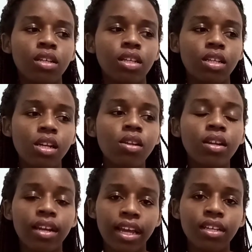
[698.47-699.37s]
it
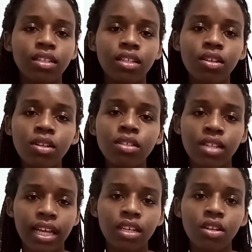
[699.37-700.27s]
looks
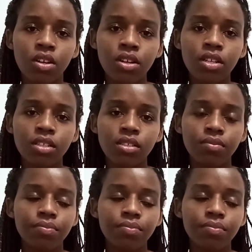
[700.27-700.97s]
like it hurt.